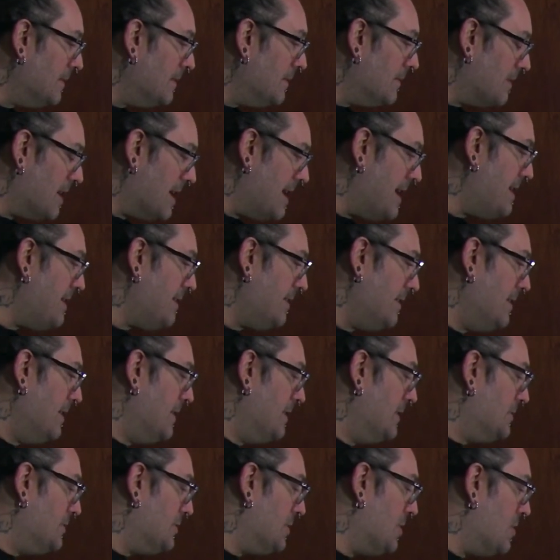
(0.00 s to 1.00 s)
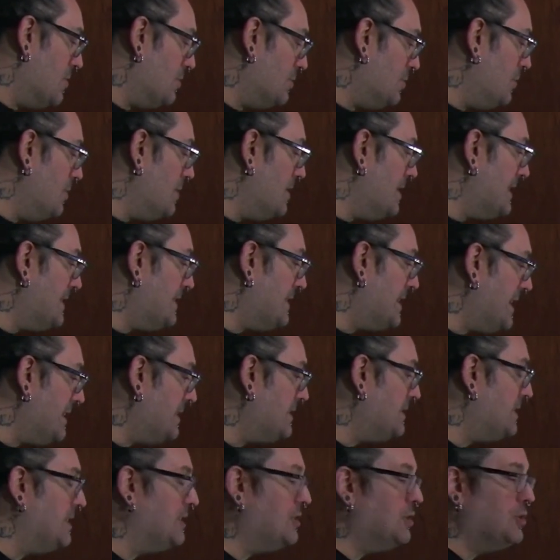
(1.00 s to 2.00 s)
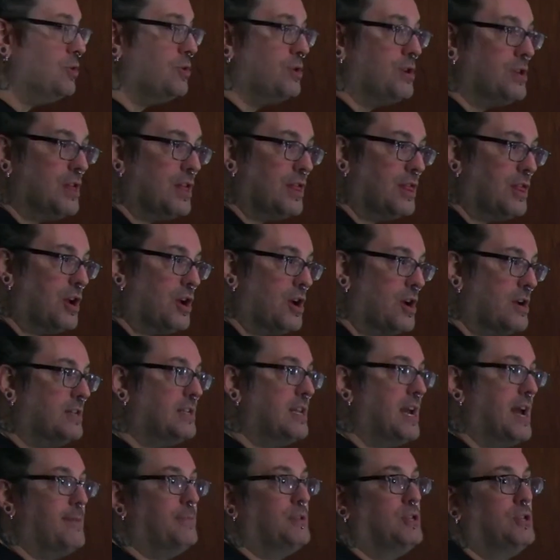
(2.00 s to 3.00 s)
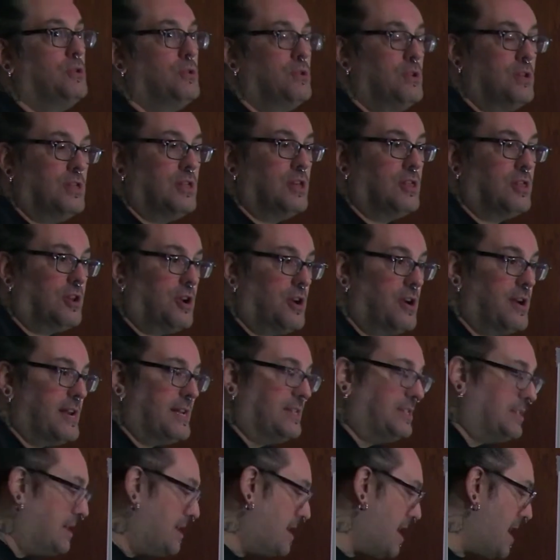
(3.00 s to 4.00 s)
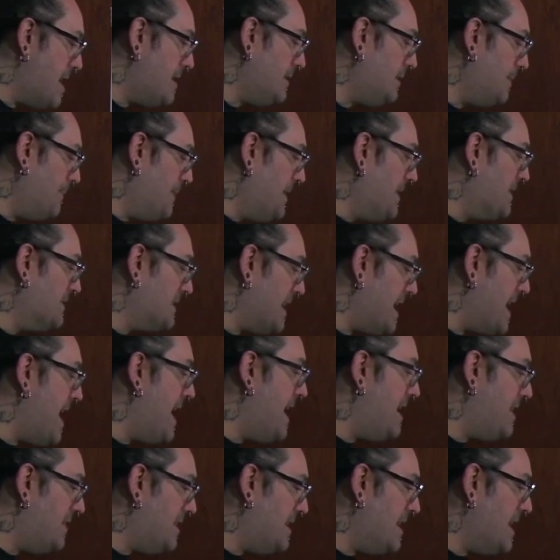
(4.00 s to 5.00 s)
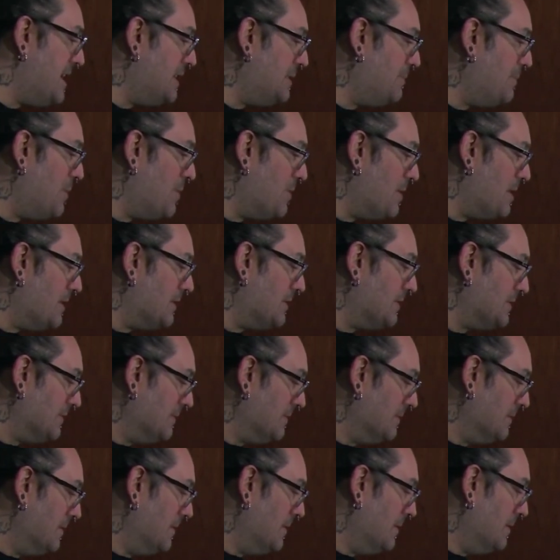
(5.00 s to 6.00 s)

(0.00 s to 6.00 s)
right? So 2 to the 6th is 2 to the 3rd times 2 to the 3rd, is it not? Because I added the exponents.